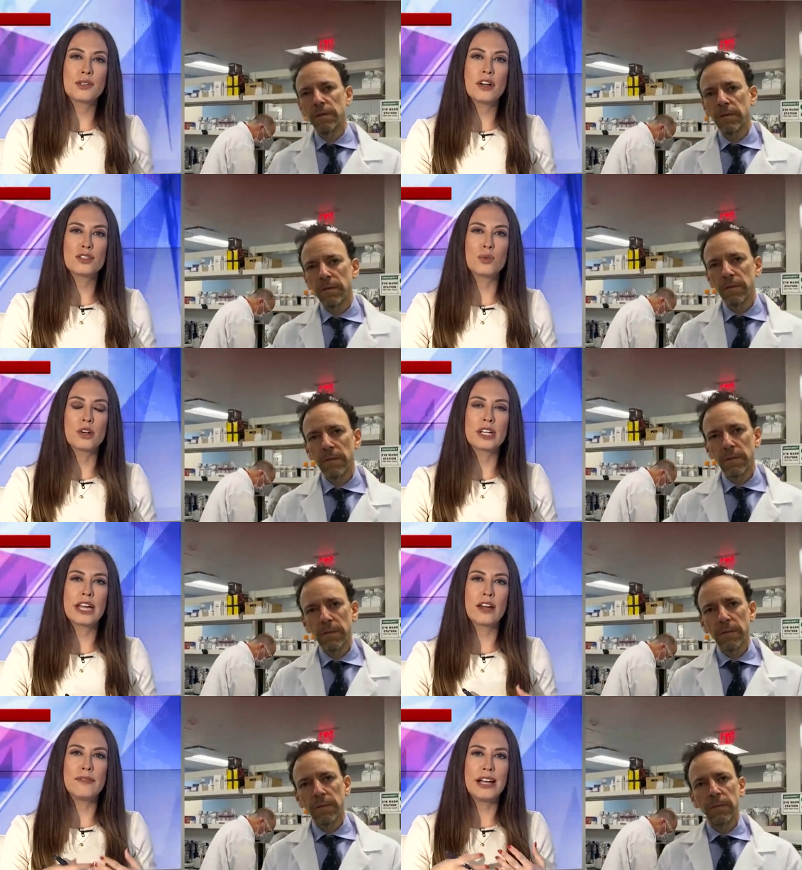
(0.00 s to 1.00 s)
Speaker 1: you're also
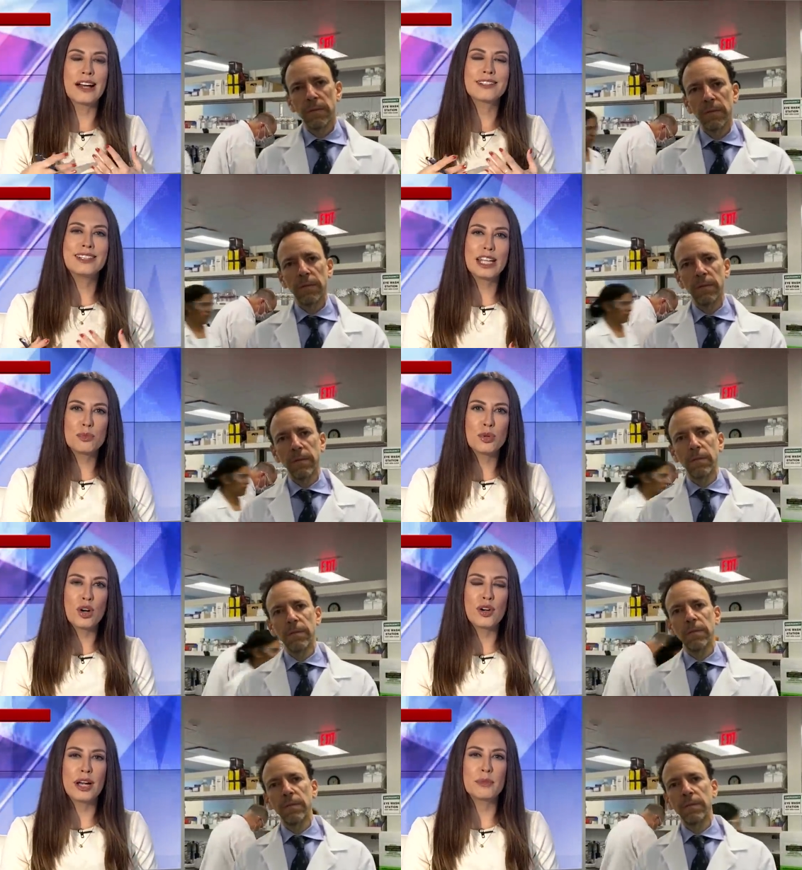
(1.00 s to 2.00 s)
working on a vaccine
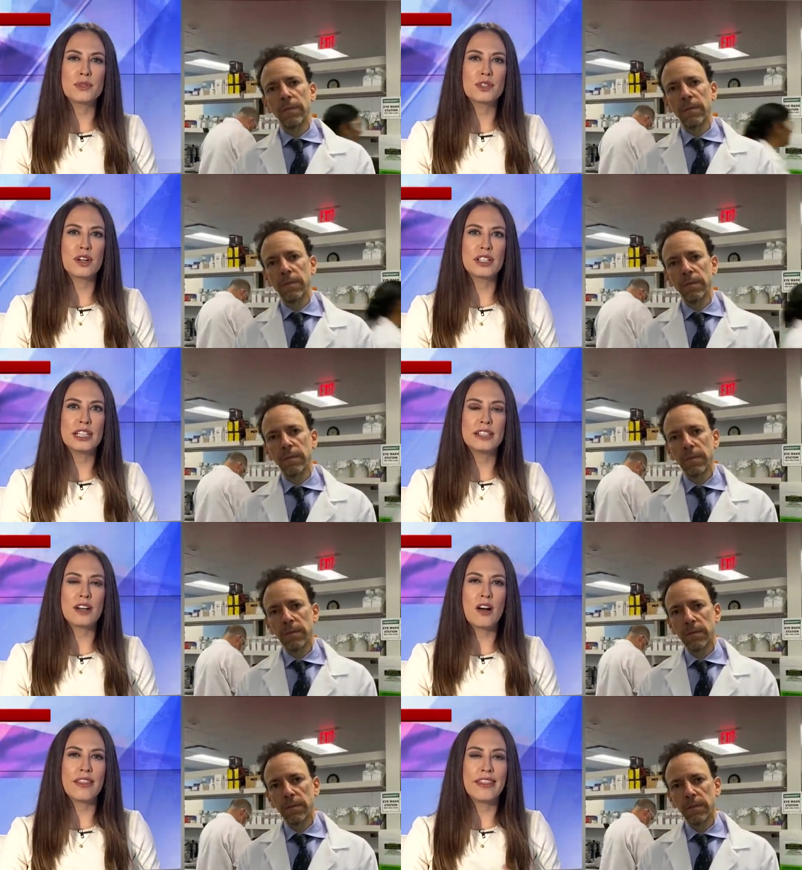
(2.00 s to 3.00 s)
program. You started
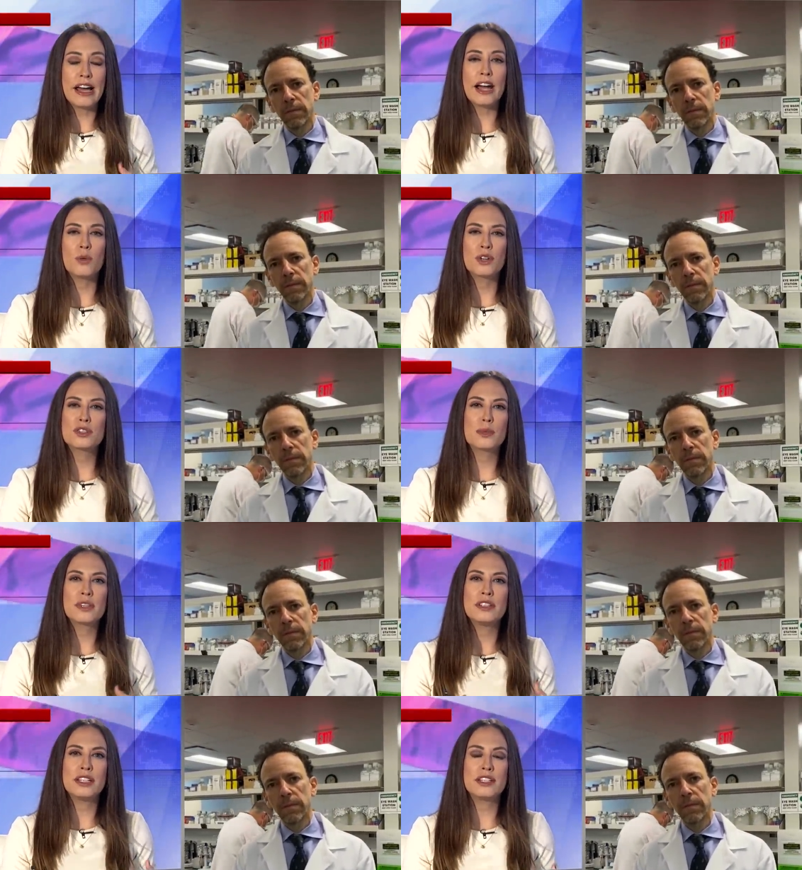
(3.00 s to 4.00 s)
on that. What are some
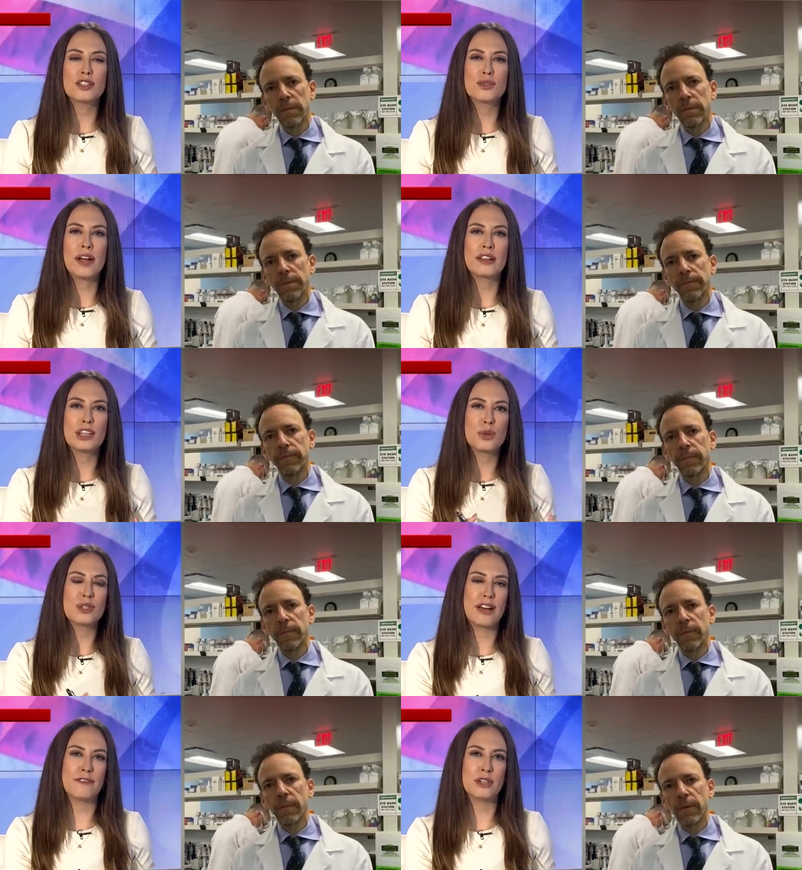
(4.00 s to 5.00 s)
of the details surrounding
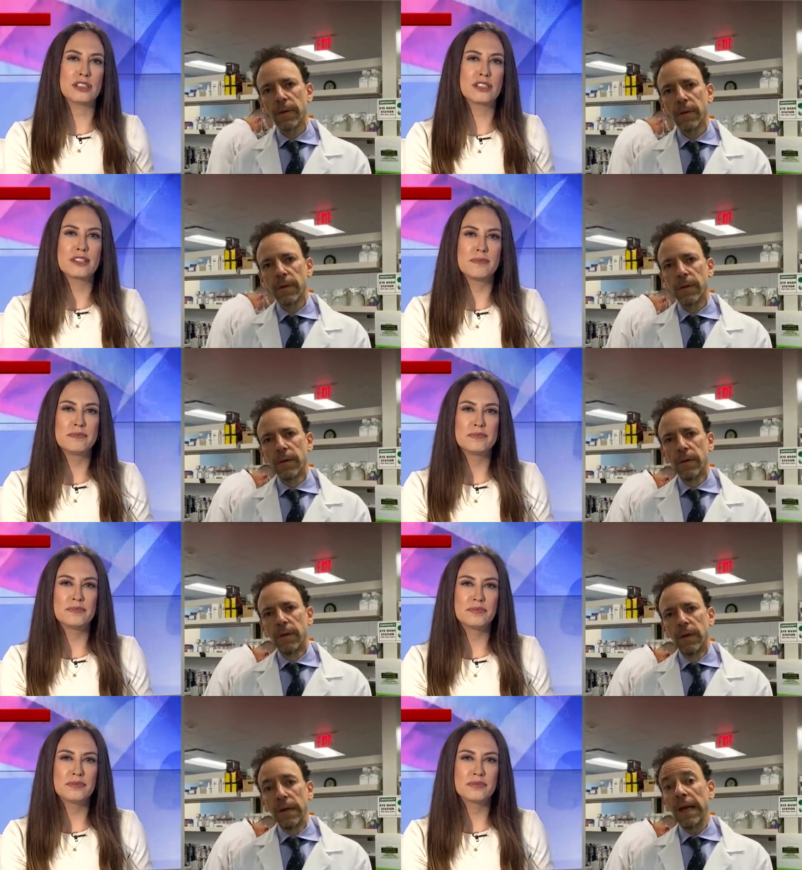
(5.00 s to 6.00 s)
those efforts?
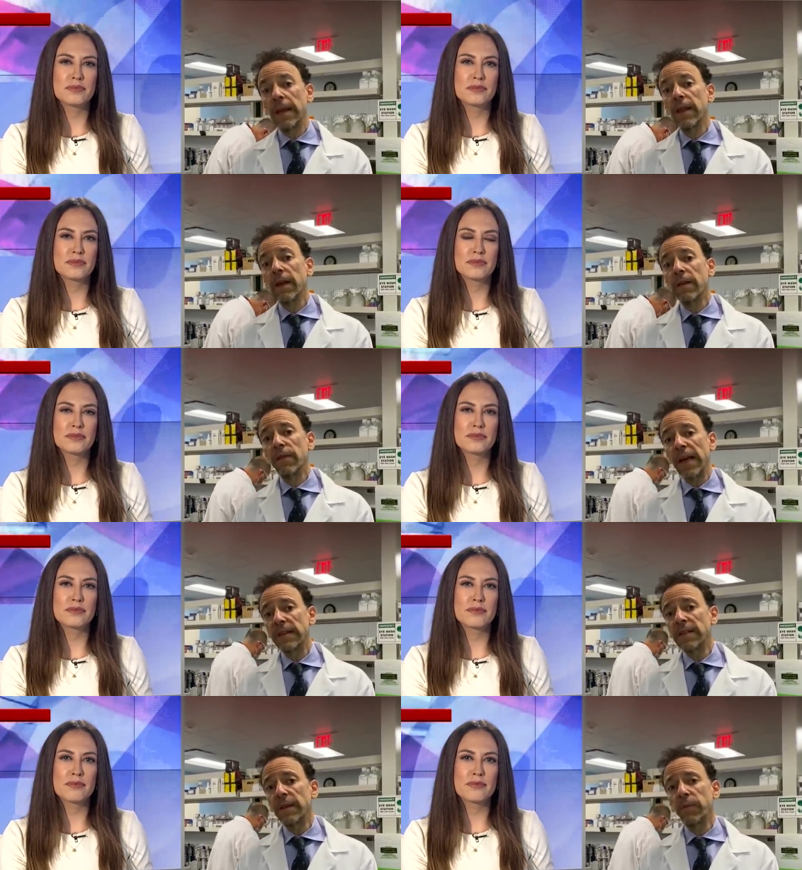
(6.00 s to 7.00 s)
Speaker 2: Yeah, the, the
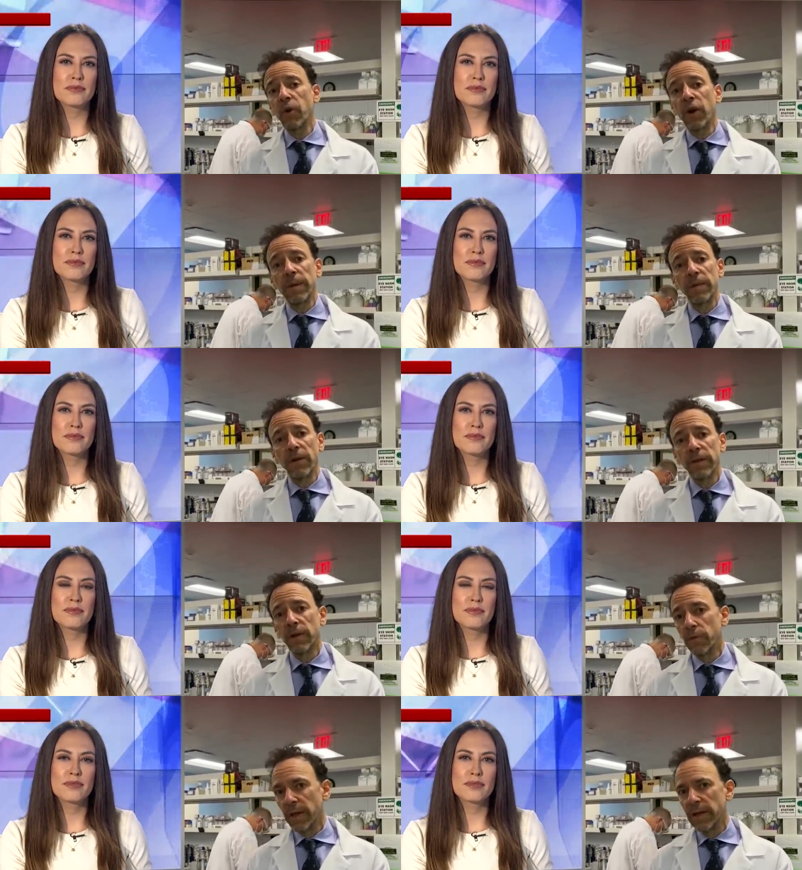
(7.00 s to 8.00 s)
vaccine program is
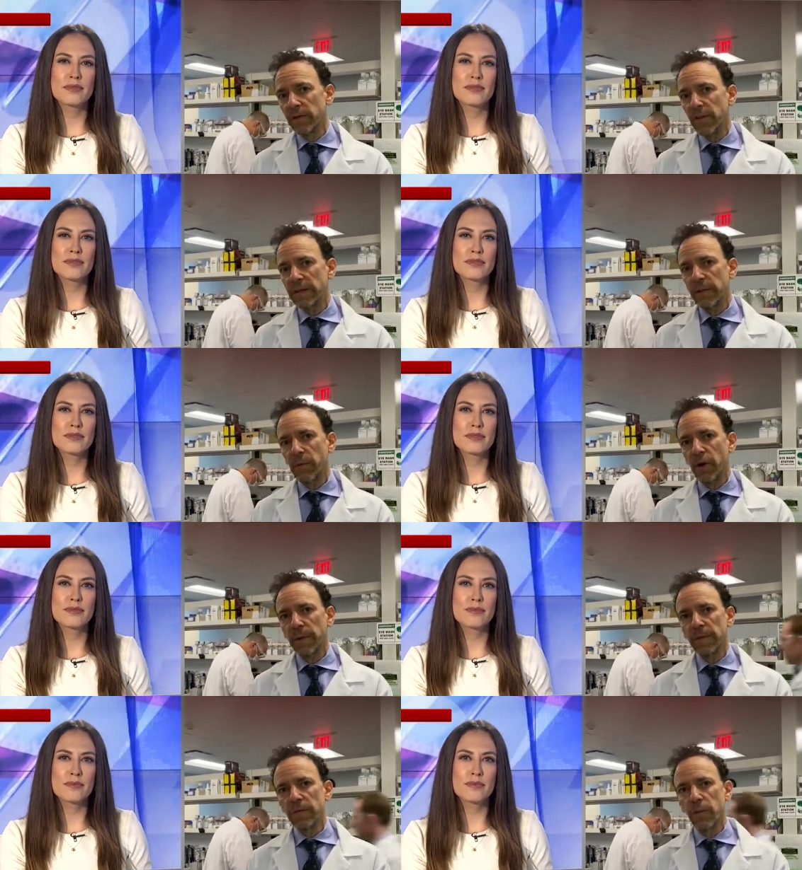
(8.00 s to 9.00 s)
also a really interesting
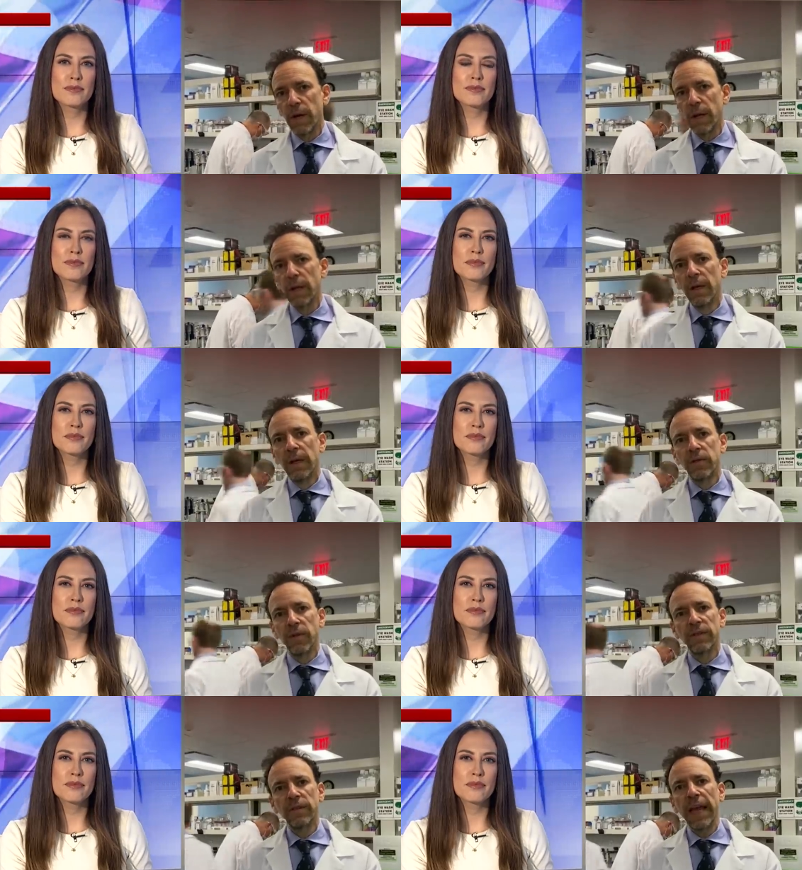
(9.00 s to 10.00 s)
program as well.
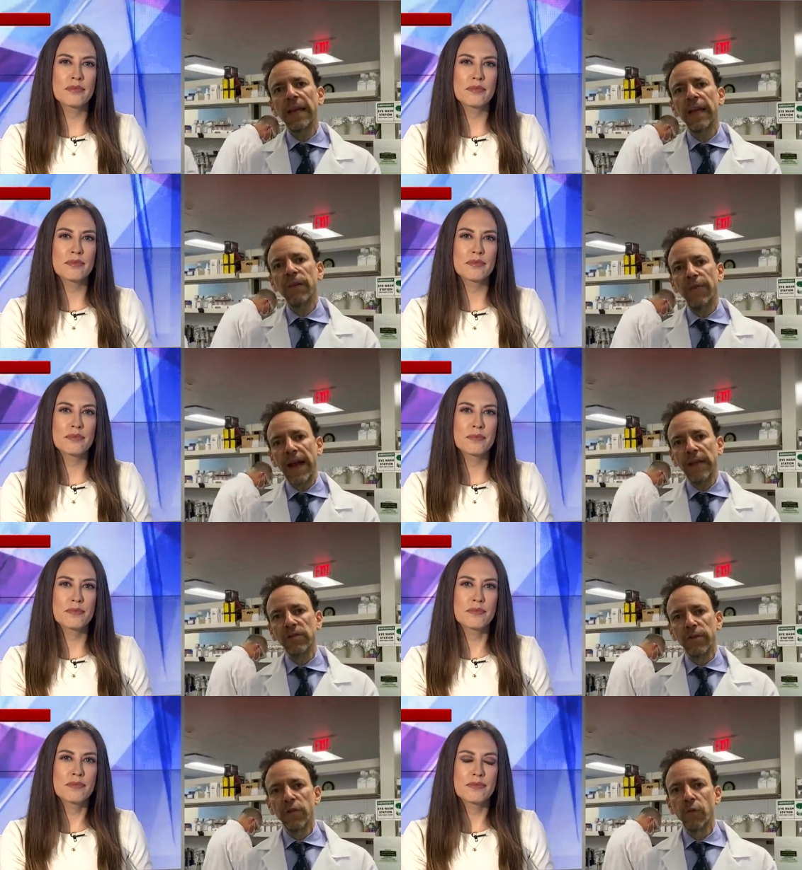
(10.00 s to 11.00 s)
So it's taking
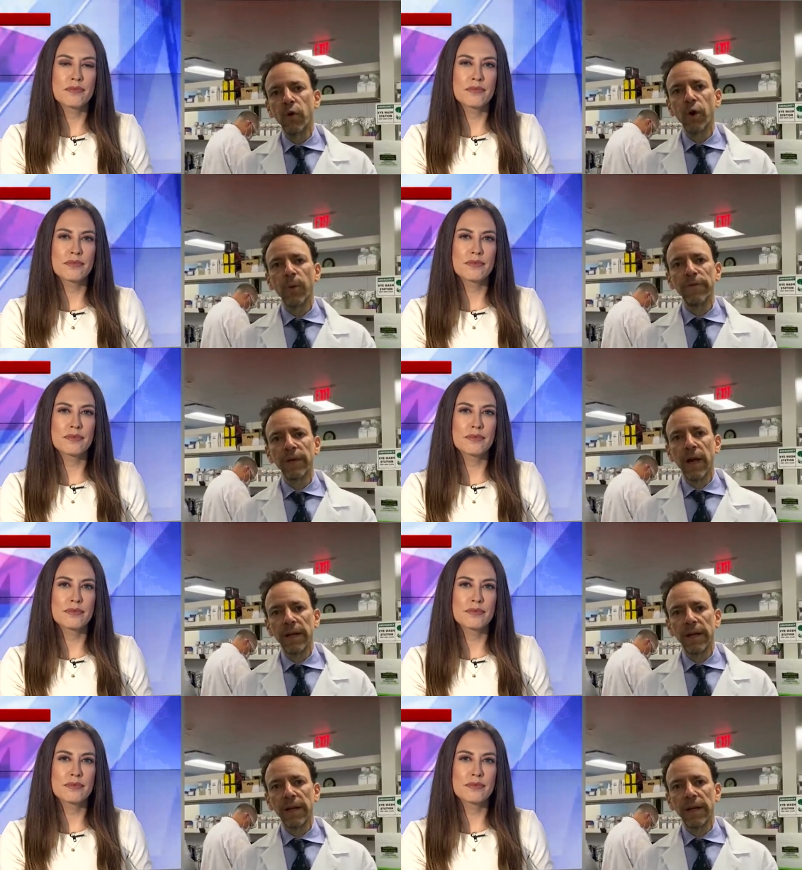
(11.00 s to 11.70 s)
advantage of the work we've done